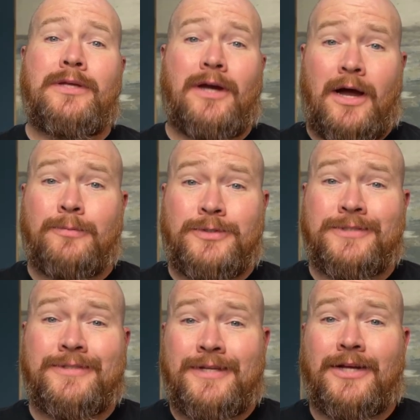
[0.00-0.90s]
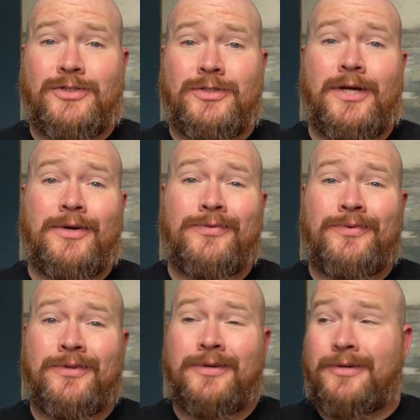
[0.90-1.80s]
options section
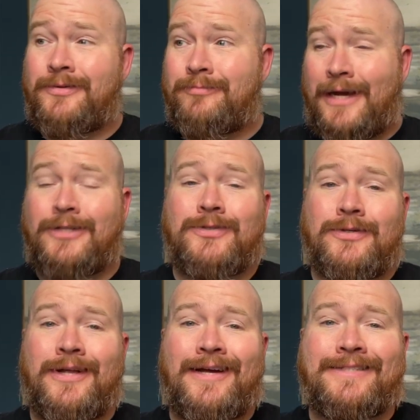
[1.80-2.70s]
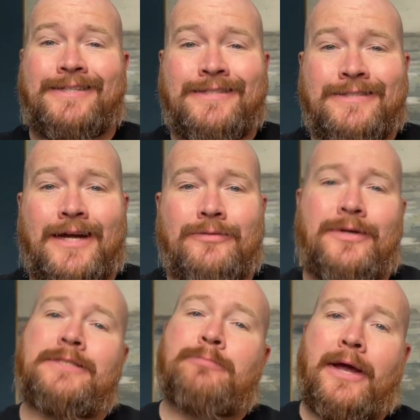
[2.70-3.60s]
of the masterclass inside of
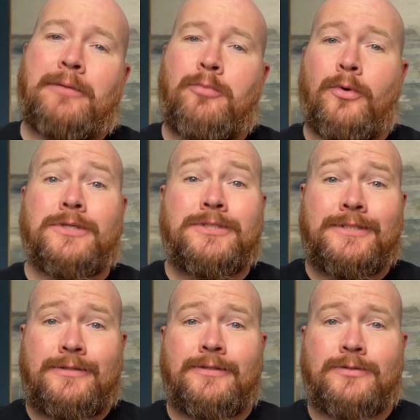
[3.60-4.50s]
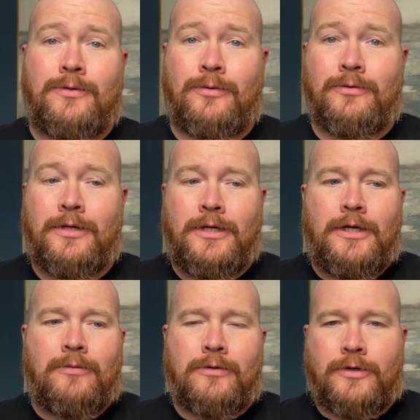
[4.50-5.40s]
It's Mike Poarch Discord.
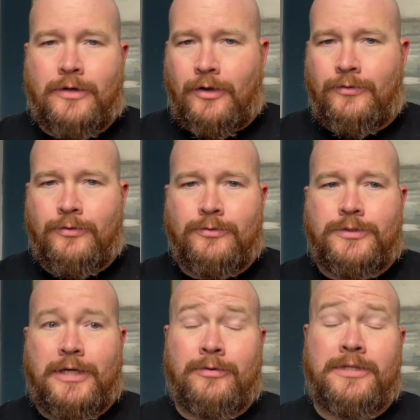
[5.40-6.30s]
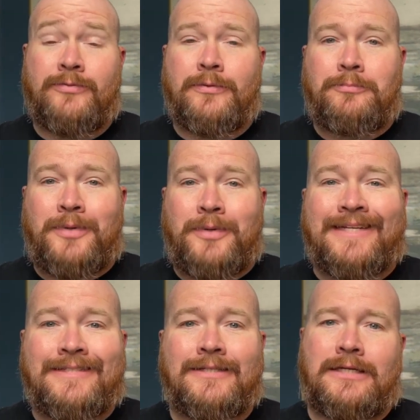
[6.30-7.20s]
We're going to go through several different
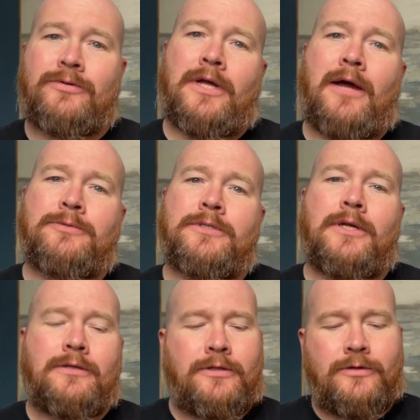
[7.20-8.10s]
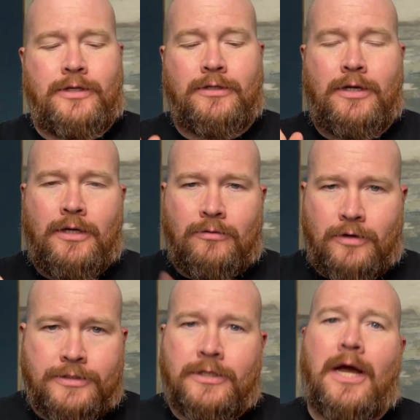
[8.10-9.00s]
pieces of an option, including what
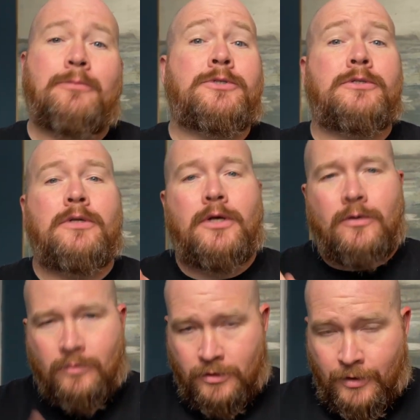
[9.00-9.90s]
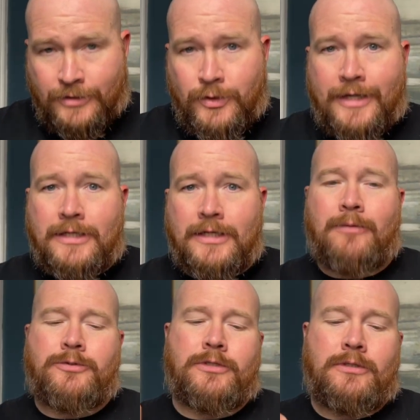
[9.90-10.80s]
is an option, where do I trade an
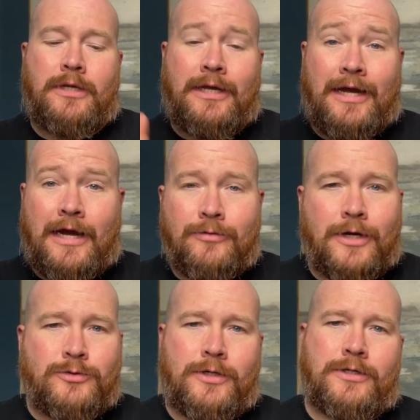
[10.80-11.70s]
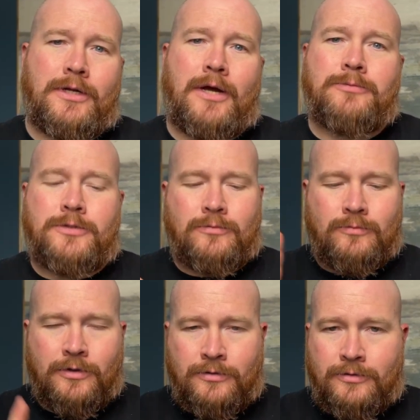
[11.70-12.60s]
option, how do I trade an option,
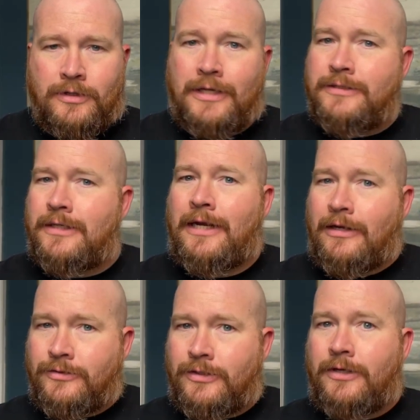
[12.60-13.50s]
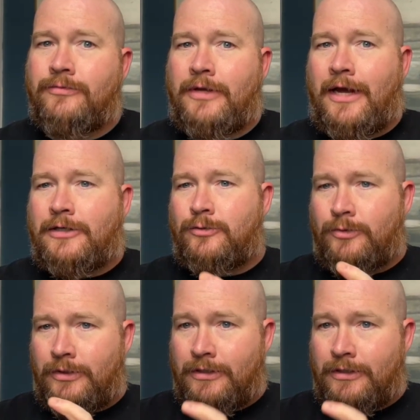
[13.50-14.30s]
what are the ins and outs of the actual